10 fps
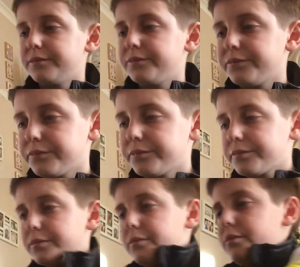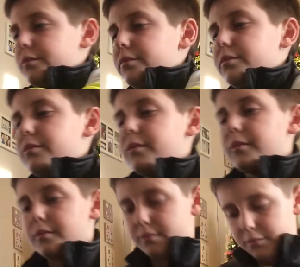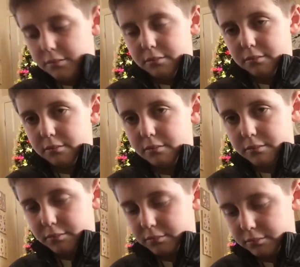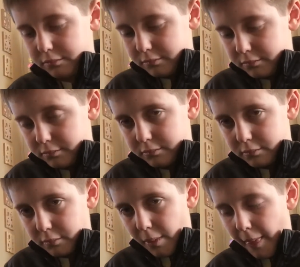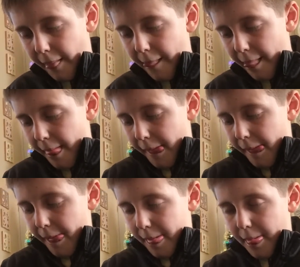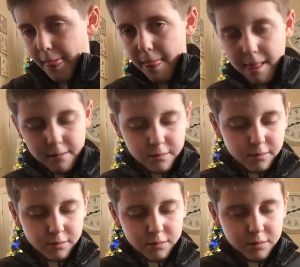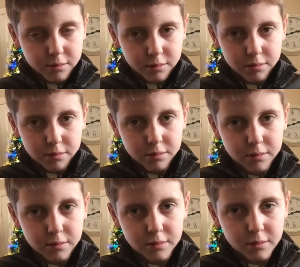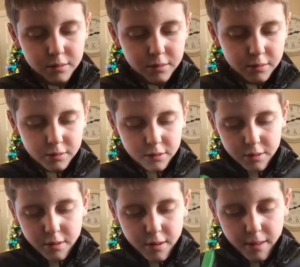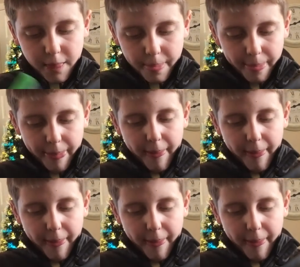[no speech]